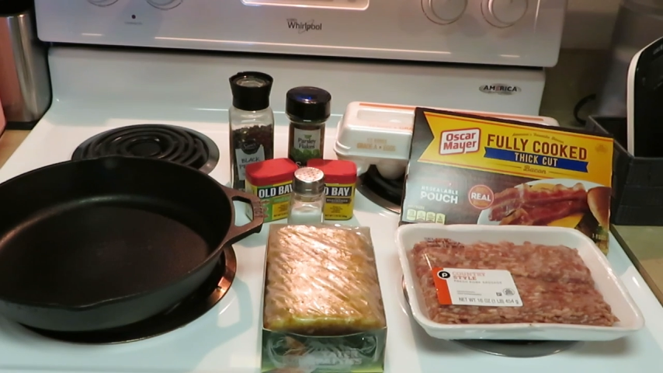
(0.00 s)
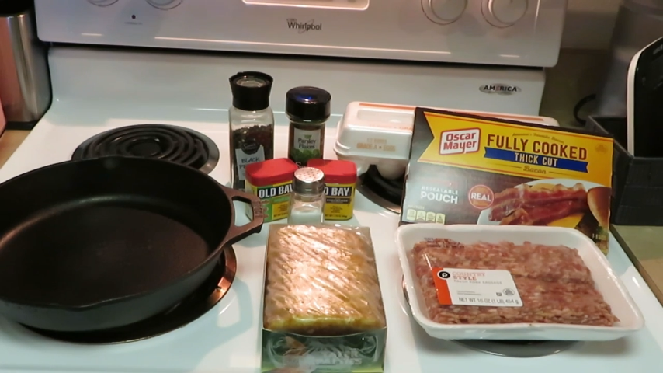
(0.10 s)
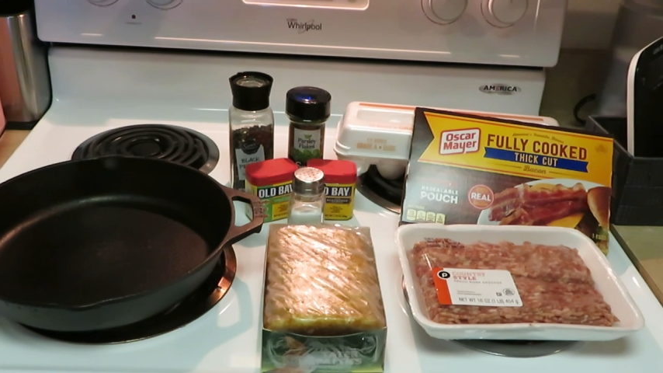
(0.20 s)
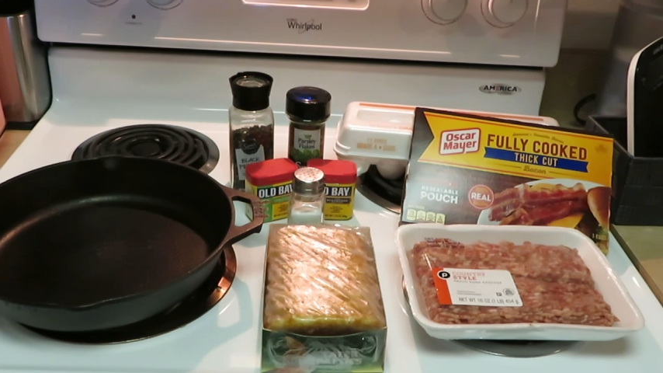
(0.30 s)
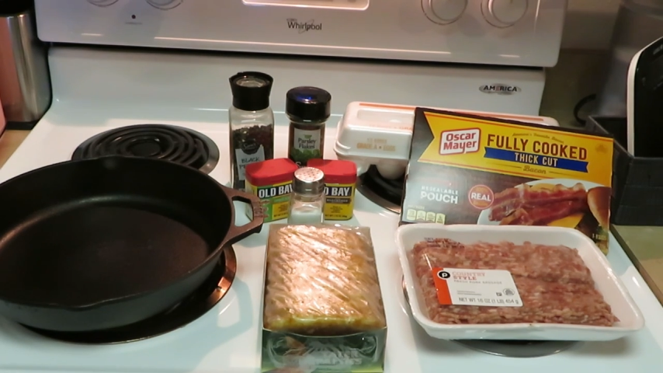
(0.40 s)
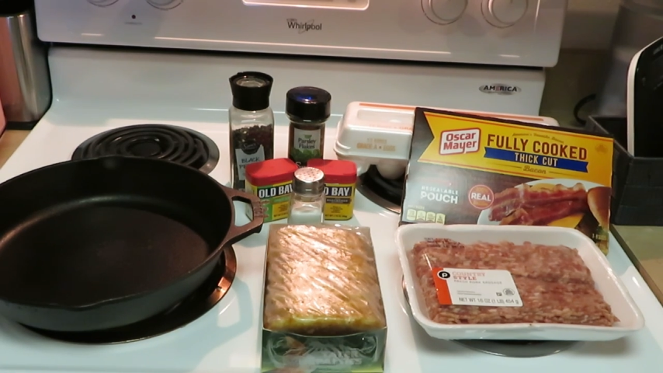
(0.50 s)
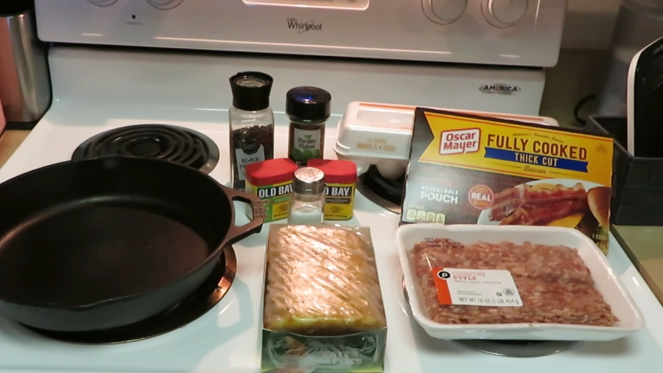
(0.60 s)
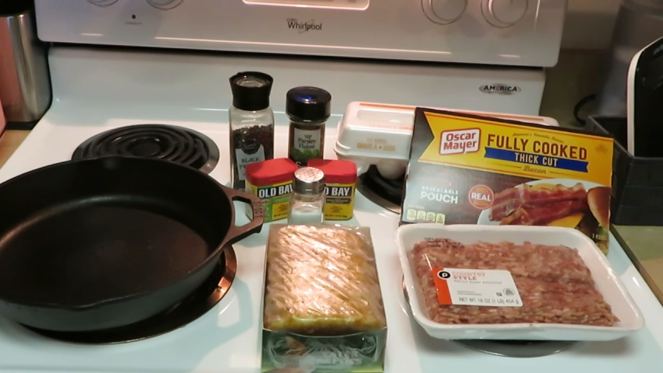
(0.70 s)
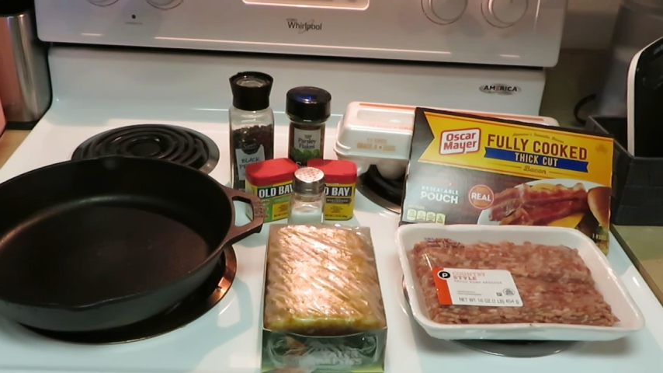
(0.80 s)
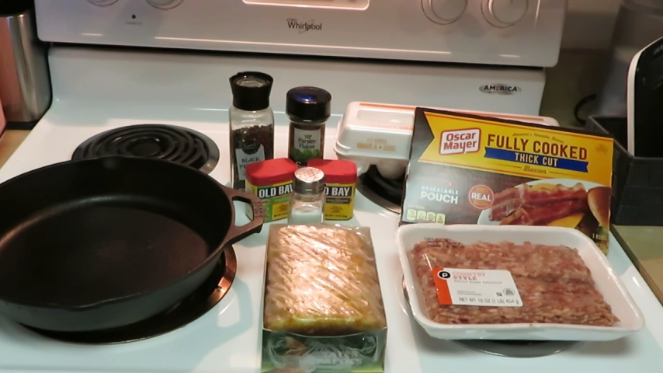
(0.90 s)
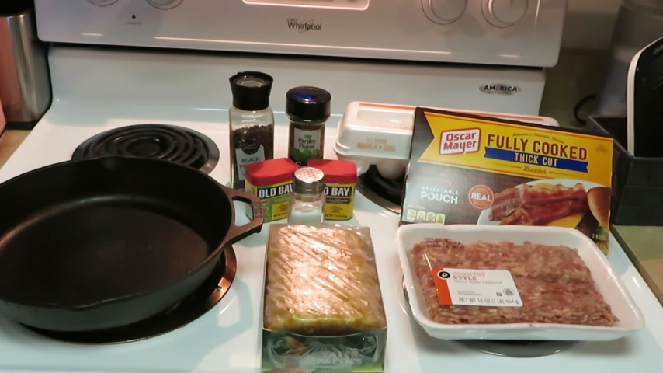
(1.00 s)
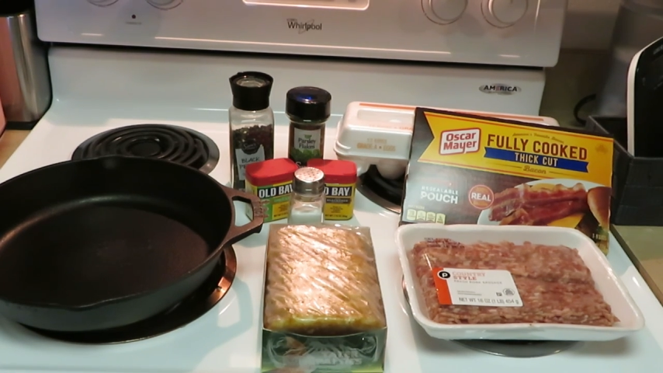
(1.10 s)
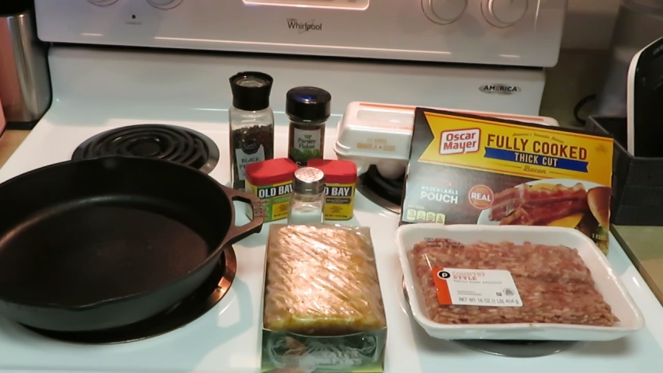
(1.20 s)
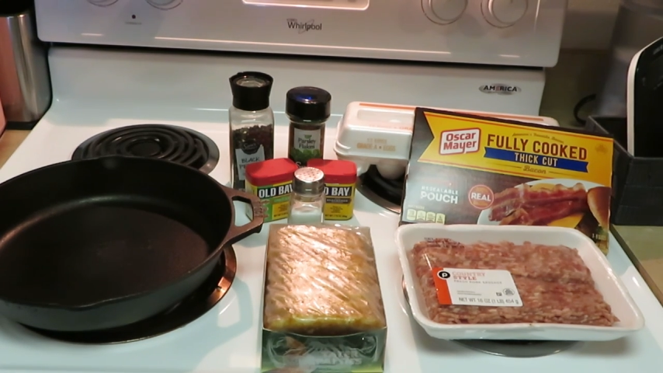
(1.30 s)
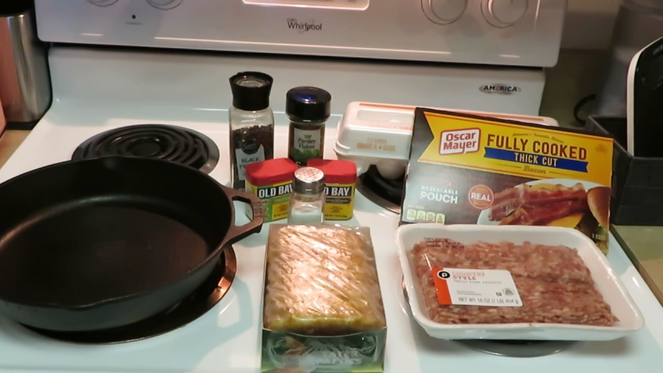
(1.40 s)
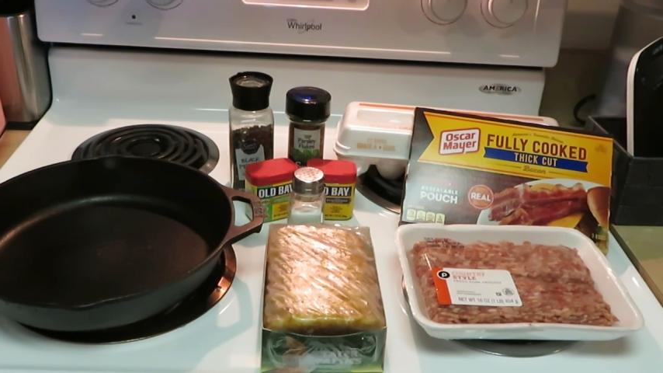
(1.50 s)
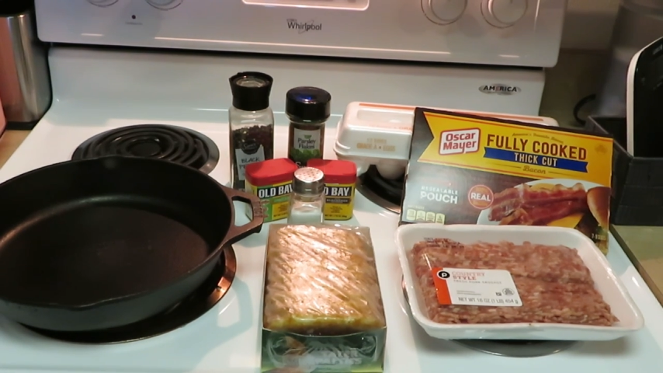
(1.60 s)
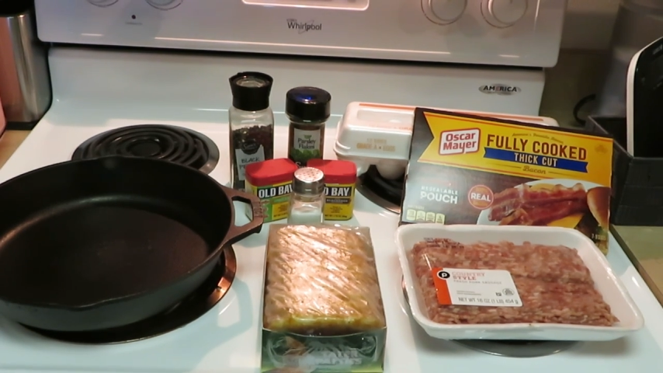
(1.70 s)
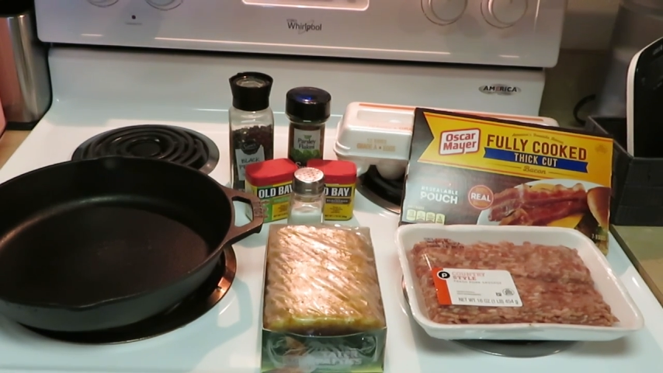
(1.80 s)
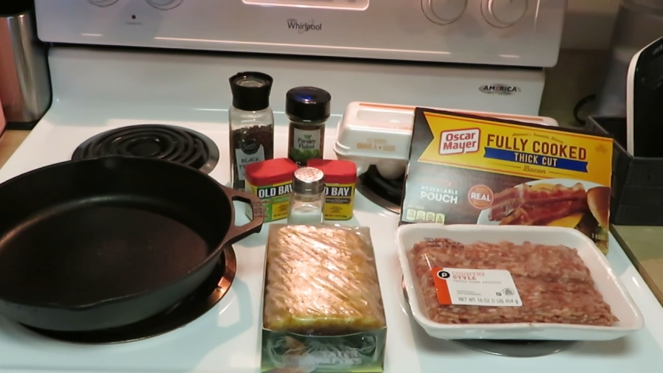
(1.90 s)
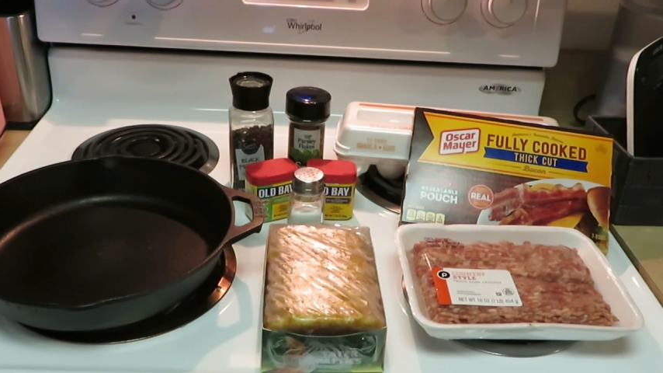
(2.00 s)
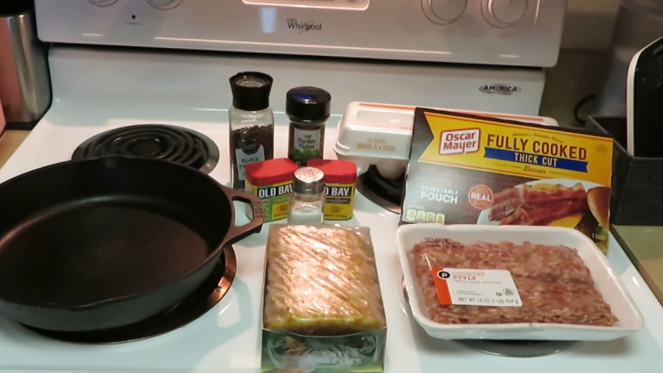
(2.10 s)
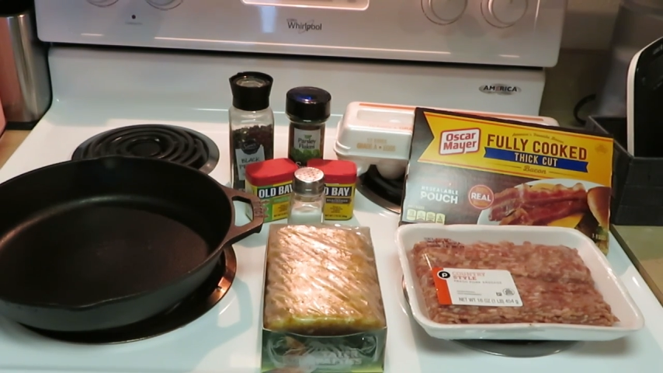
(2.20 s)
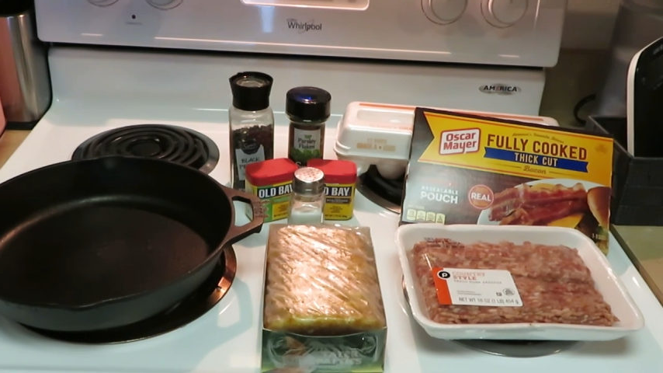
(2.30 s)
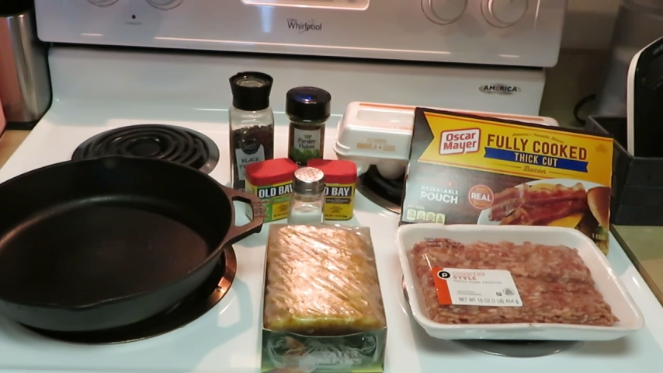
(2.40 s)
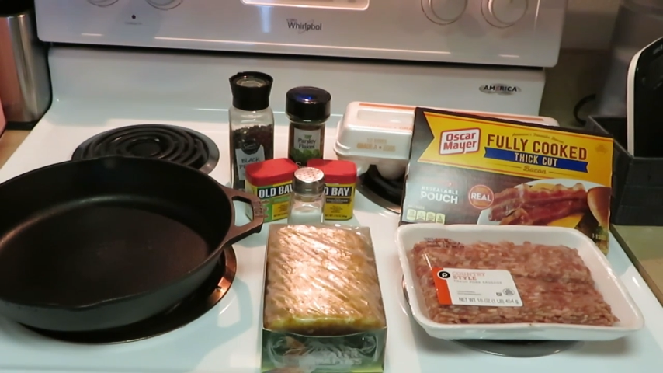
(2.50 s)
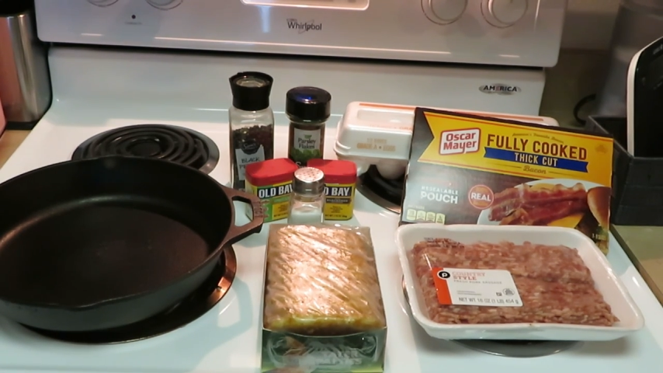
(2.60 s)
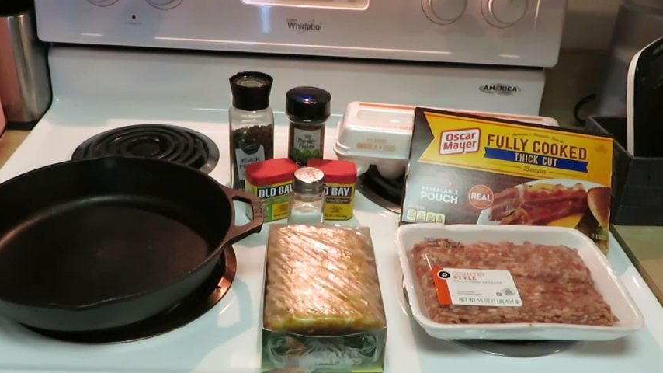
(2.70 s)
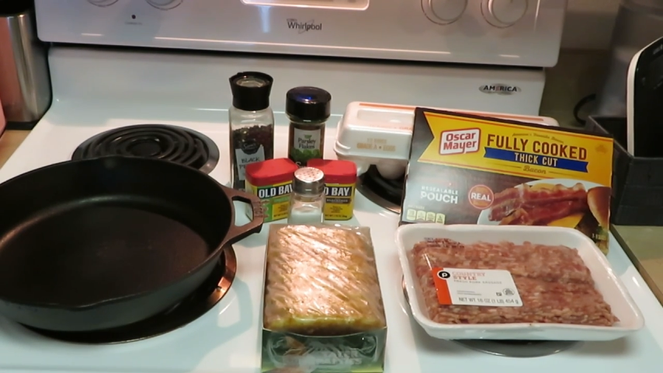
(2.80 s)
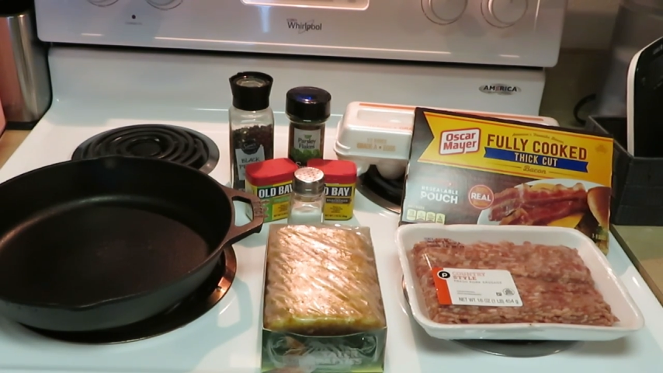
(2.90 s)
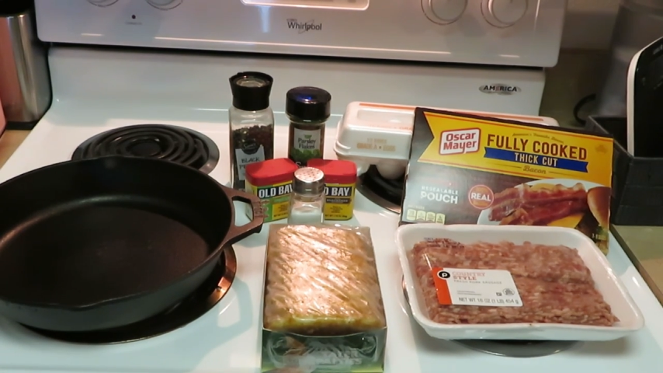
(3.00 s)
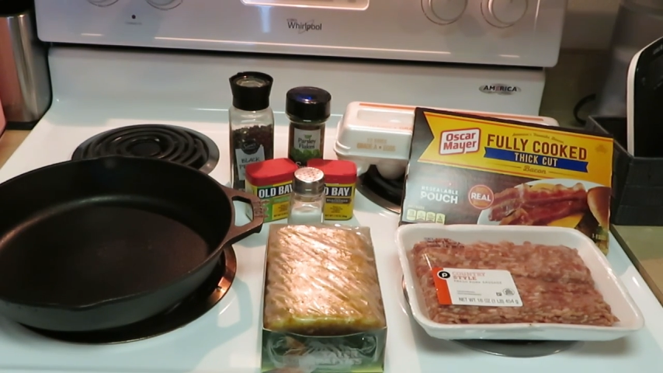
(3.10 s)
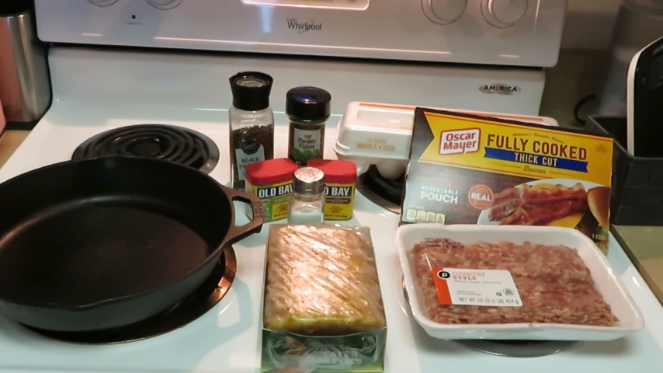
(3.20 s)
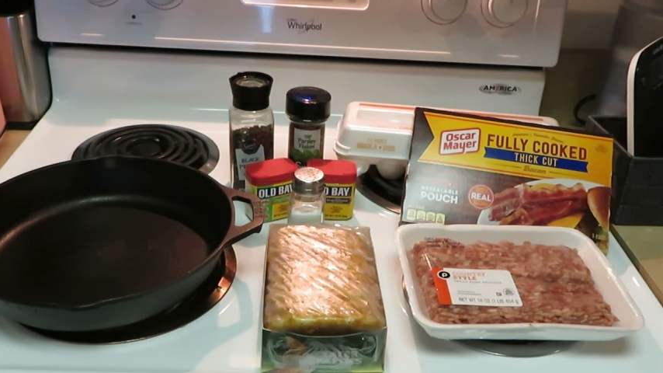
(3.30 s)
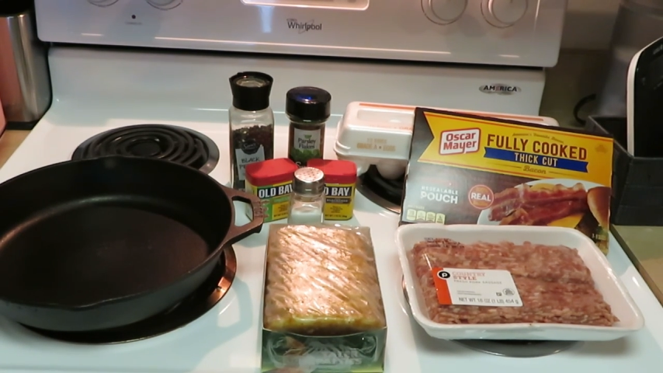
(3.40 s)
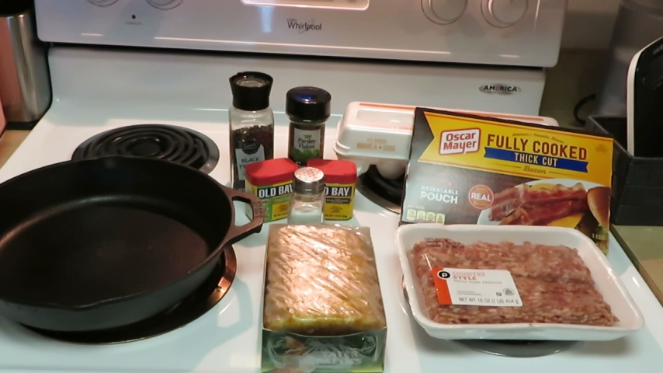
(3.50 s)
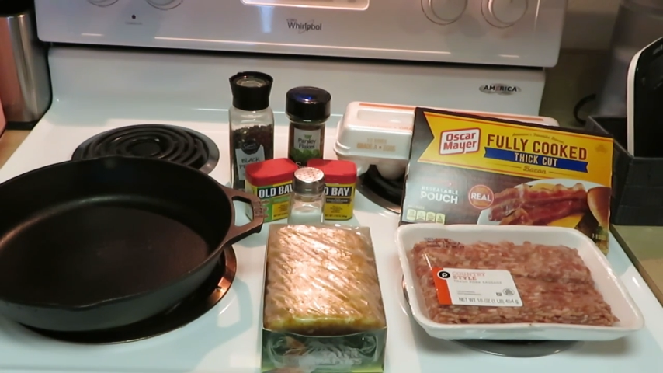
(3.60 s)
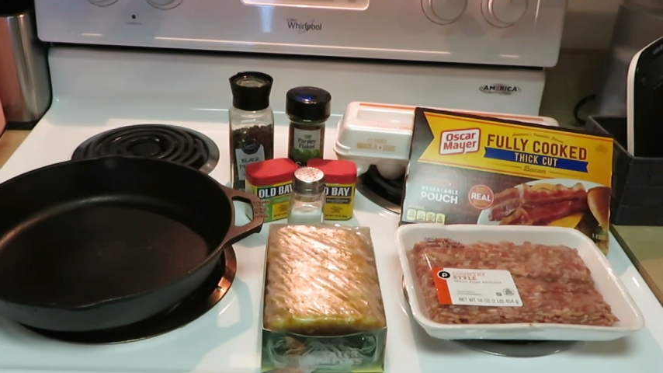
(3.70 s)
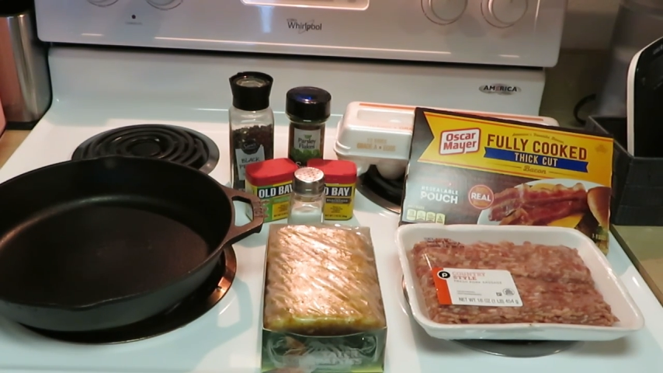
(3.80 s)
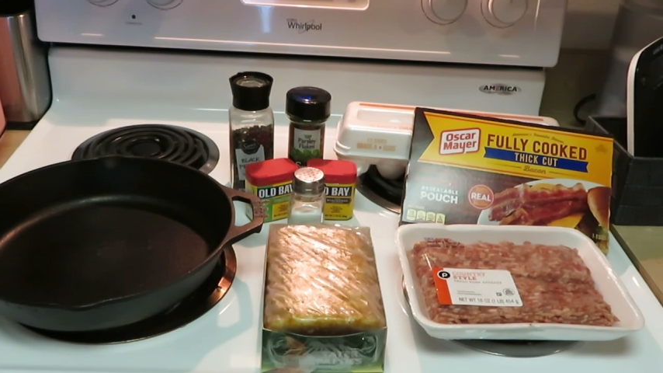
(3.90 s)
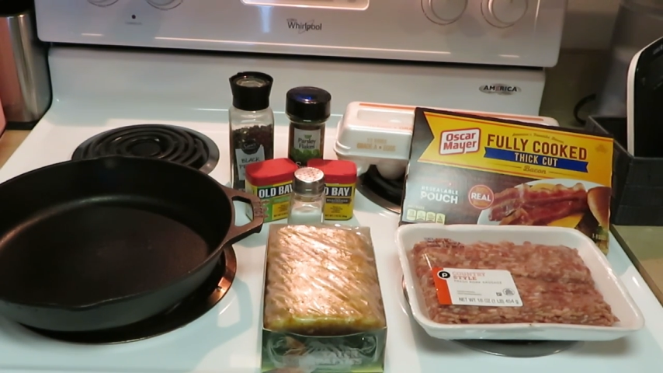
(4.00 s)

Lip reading: No face is visible, so there are no lips to read.